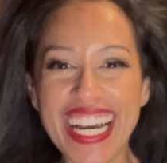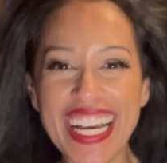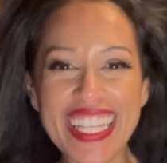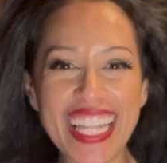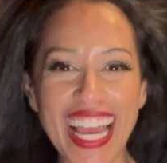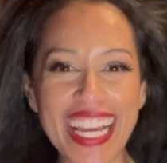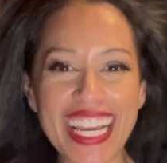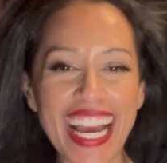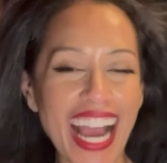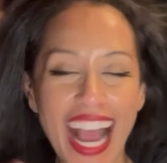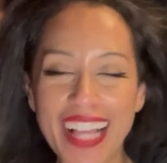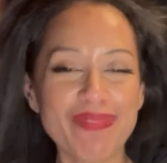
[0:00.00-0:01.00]
like
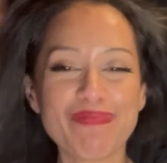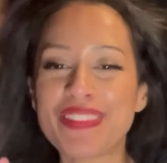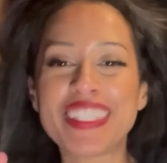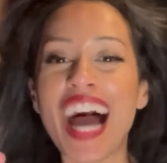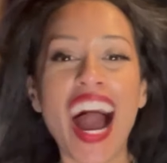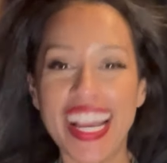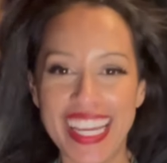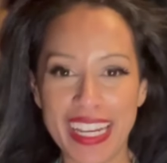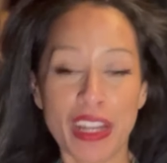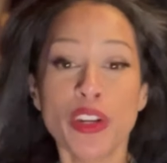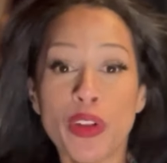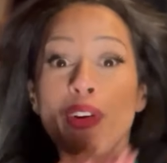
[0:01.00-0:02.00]

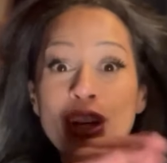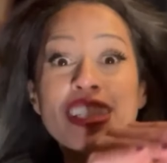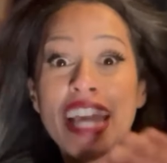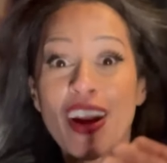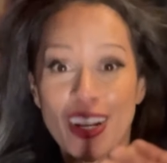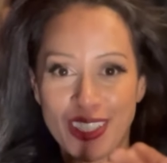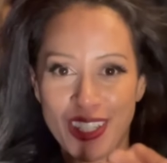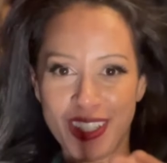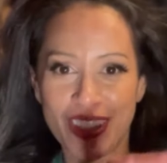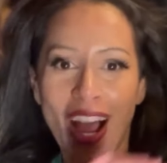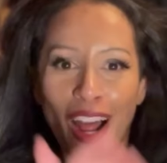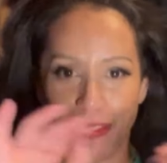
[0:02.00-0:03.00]
dying for his character,
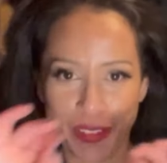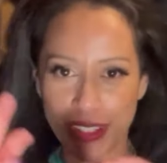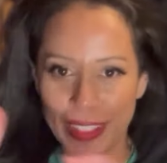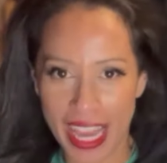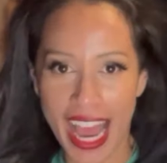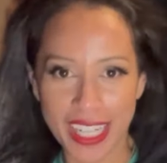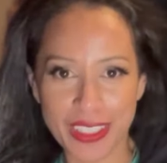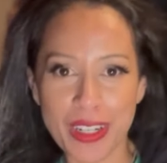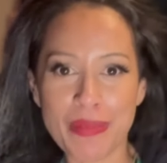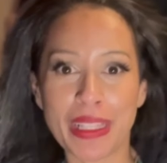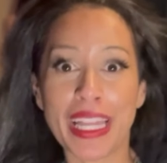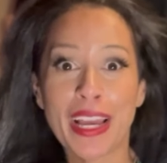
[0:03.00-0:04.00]
not for the
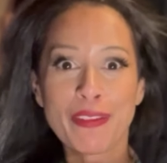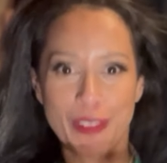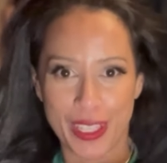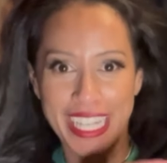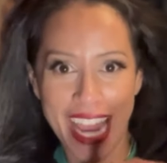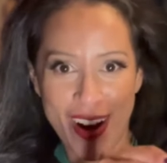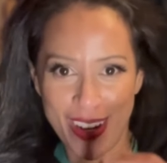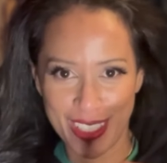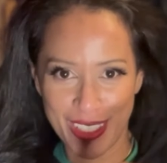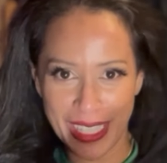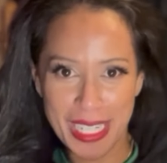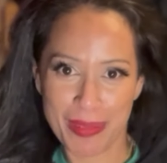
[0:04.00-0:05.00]
actor, but like for the
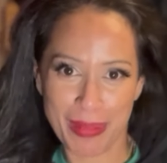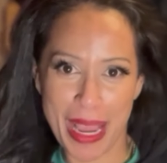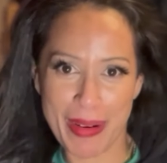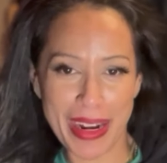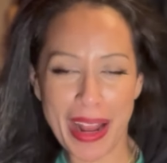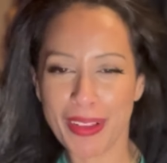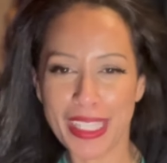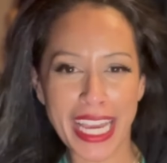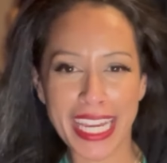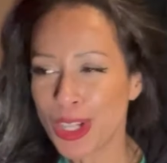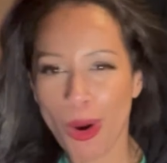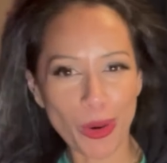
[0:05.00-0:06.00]
character that he's playing right now.
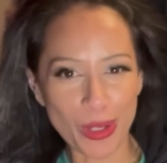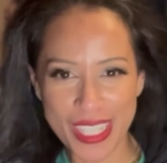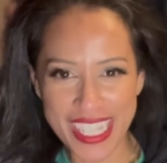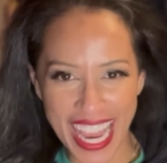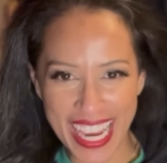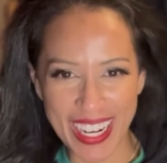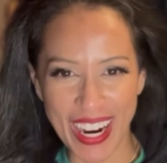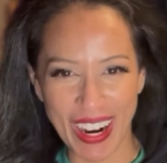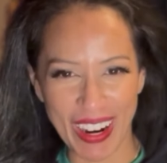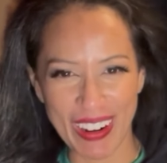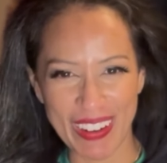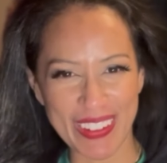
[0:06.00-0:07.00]
Like total
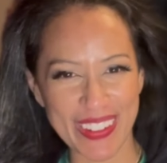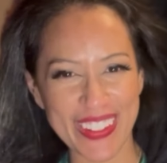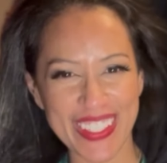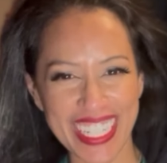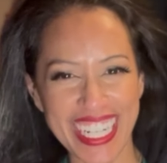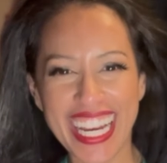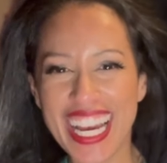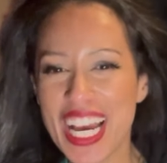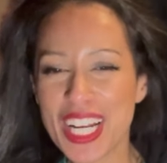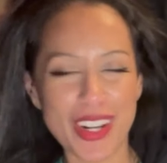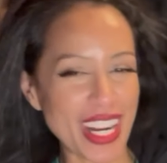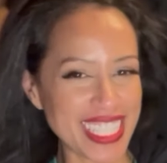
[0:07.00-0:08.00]
psycho,
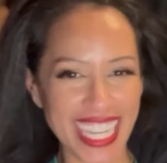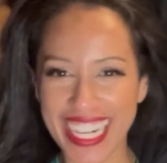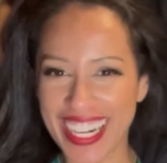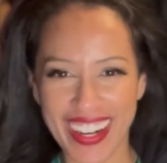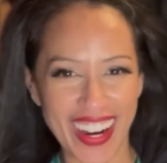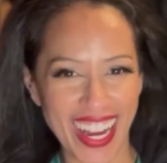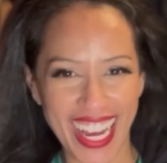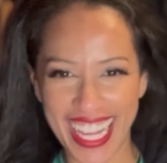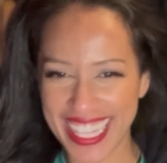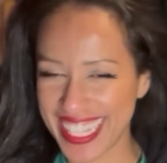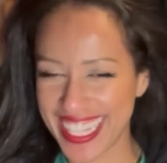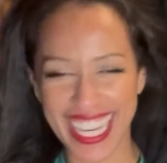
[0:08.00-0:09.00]
dressed like a
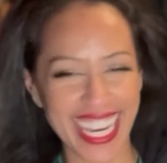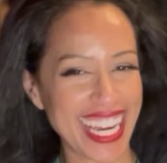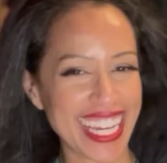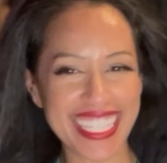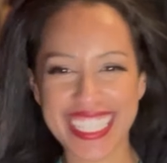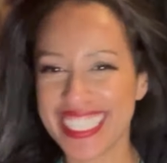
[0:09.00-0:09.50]
goth, I